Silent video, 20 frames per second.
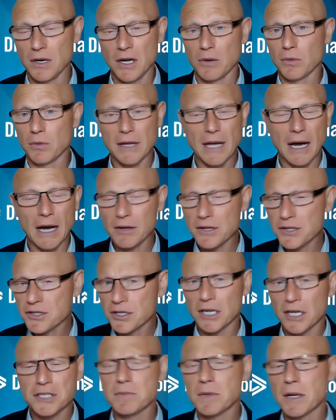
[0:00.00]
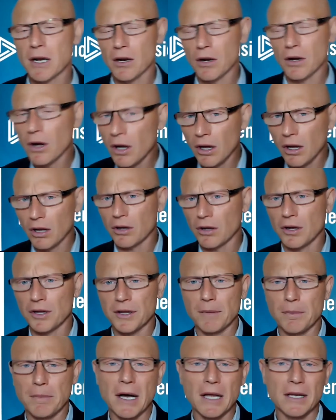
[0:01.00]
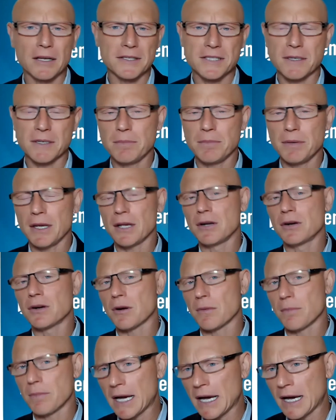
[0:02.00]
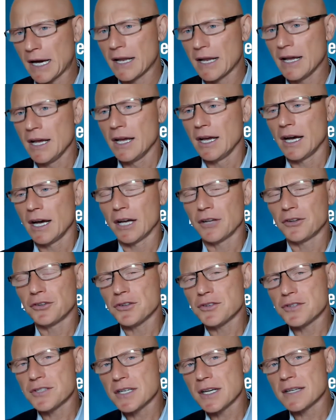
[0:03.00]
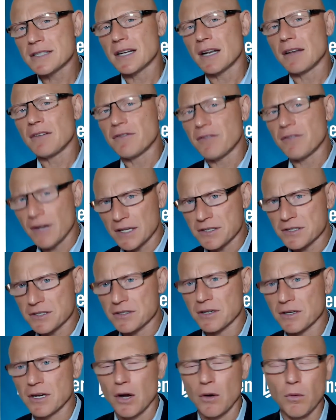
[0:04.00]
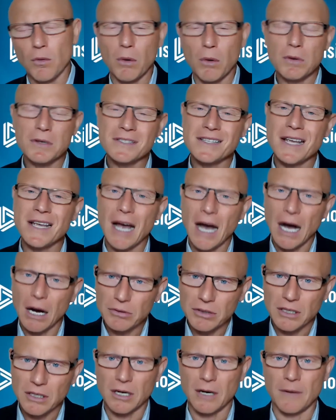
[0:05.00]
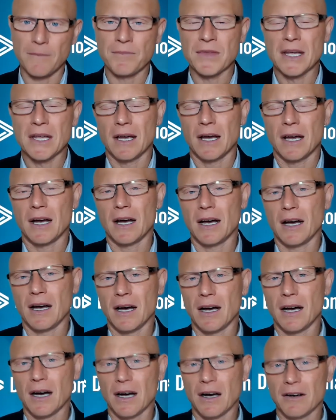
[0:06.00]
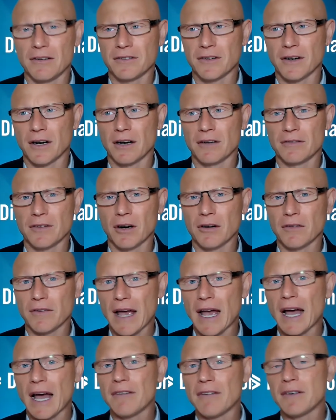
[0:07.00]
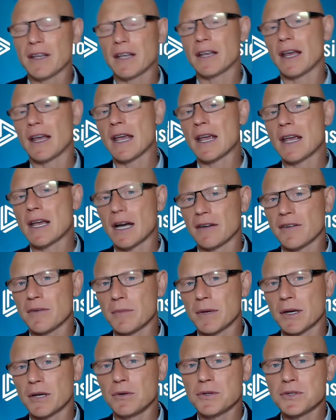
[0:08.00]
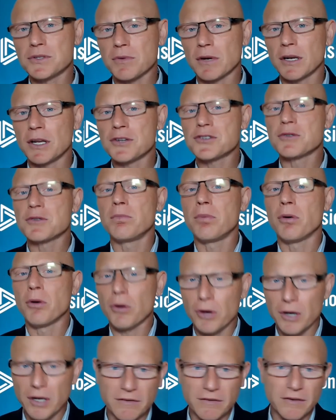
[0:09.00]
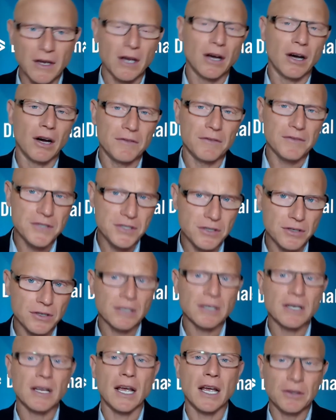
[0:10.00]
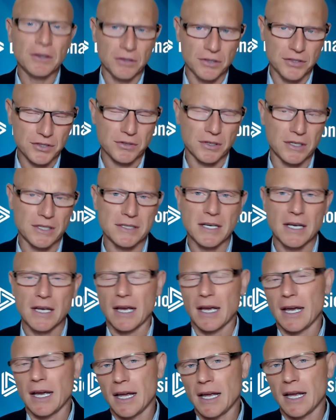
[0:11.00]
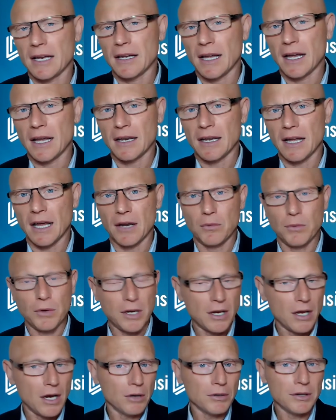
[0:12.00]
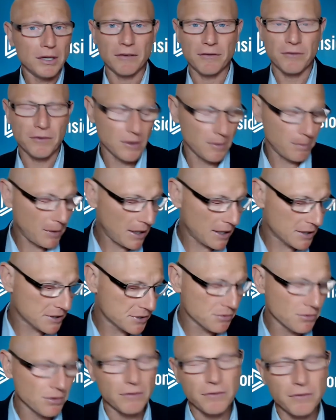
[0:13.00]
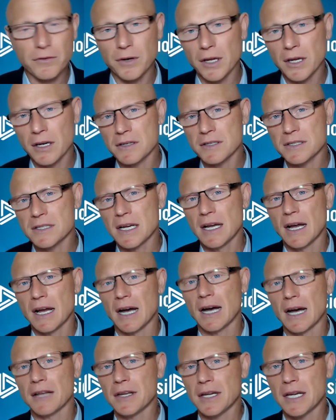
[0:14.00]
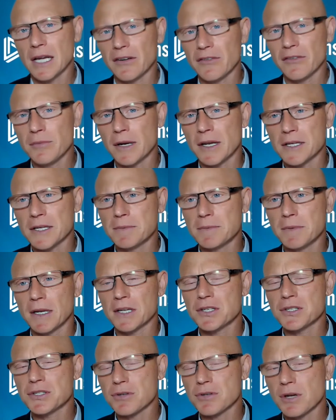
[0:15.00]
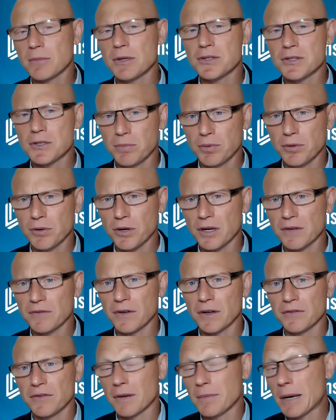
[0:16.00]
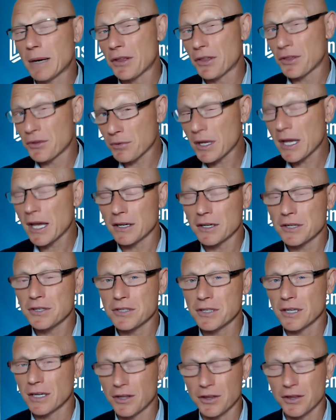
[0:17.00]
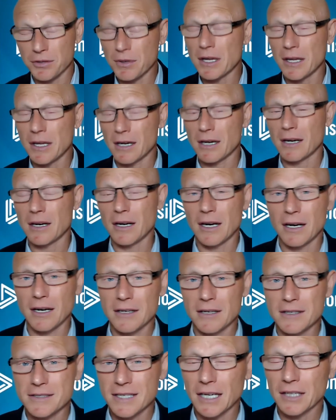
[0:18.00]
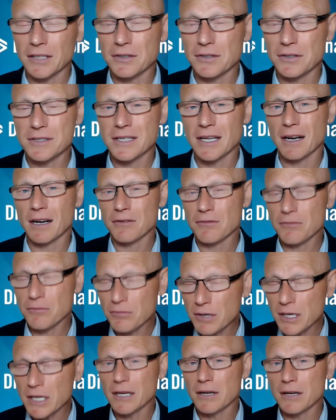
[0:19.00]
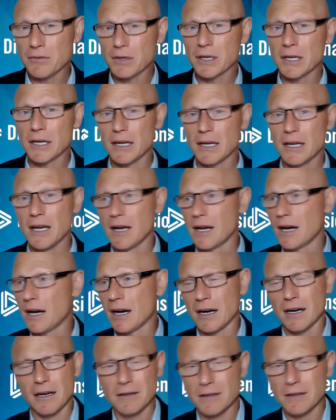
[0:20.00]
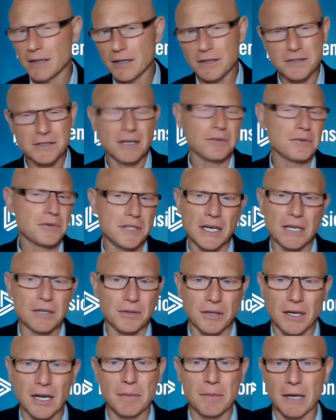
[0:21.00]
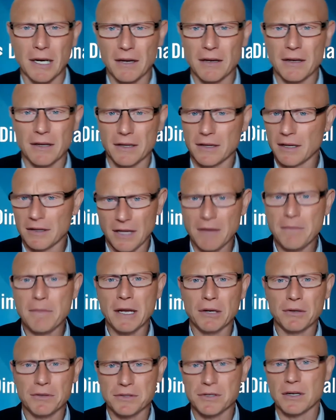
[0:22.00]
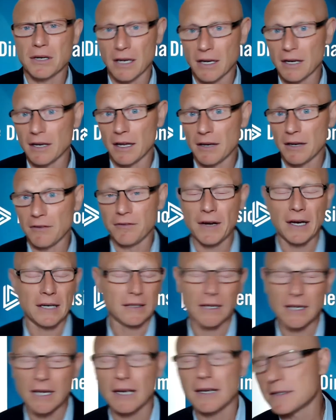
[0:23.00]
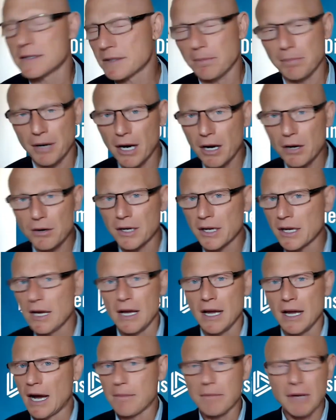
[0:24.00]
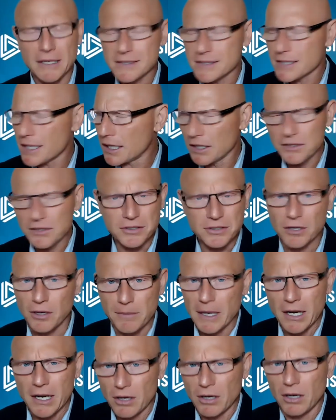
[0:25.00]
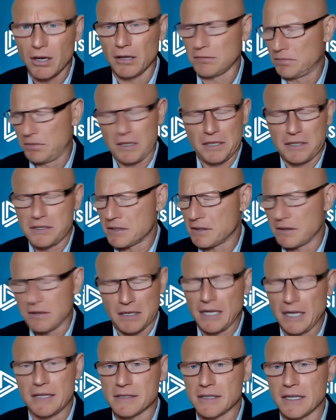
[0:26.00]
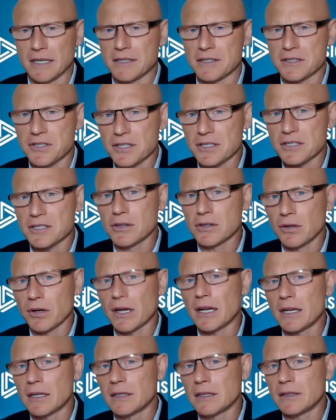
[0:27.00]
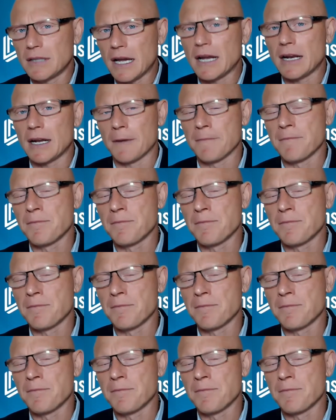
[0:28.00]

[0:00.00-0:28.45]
without judgment at all on the policy being good or bad, to see as an investor, what was the outcome of having a government who's really supportive of certain industries. And we know that for the past 3 or 4 years, the government has been extremely supportive of about three sectors that are really, is no secret to anybody. They've made no secret. And in fact, again, it's a priority. I'm not saying it's good or bad at all. It's just looking at the data.